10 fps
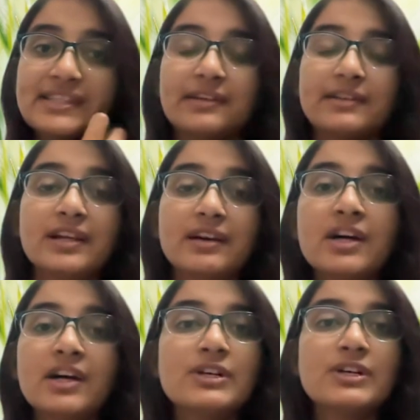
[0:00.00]
there,
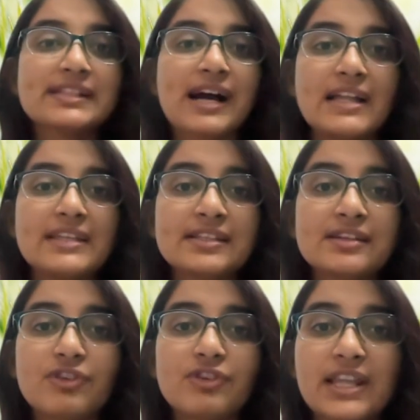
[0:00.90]
Yavaku is the answer
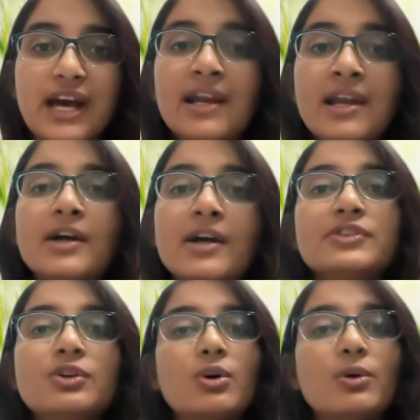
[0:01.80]
for that.
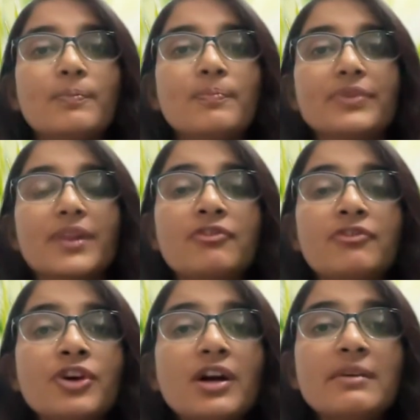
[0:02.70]
So
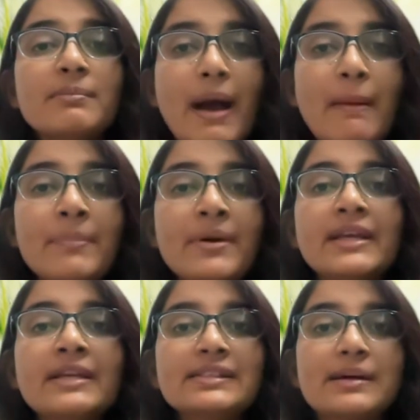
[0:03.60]
if you are
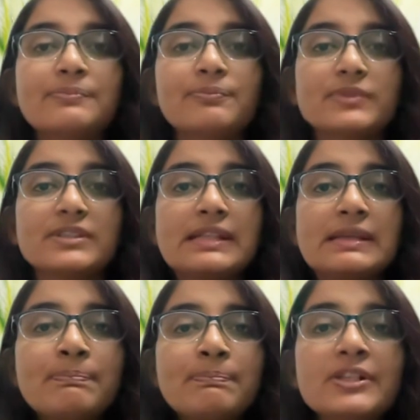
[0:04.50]
remembering some
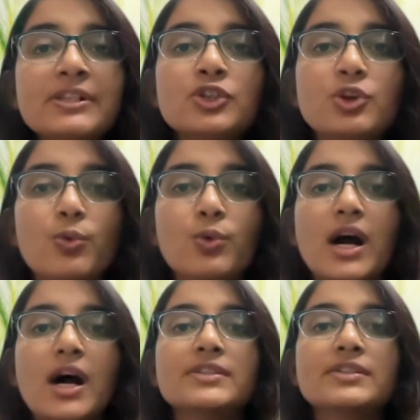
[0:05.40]
simple
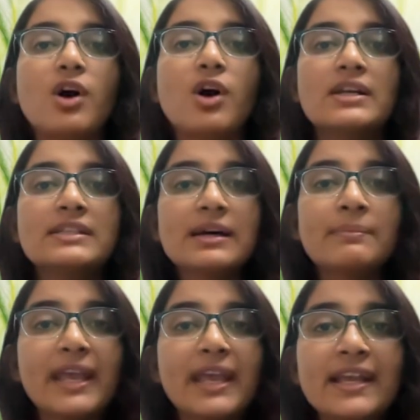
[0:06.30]
shlokas or
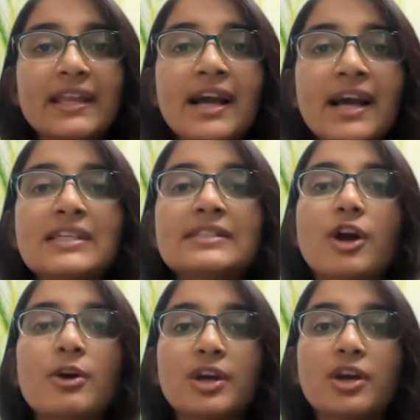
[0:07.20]
some areas
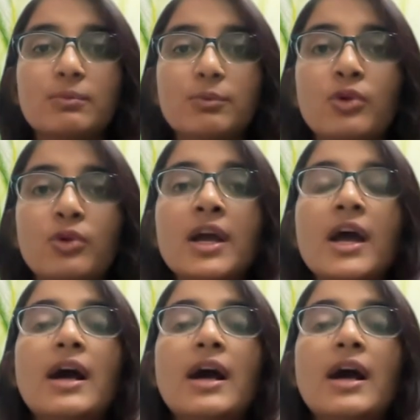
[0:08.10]
from your book,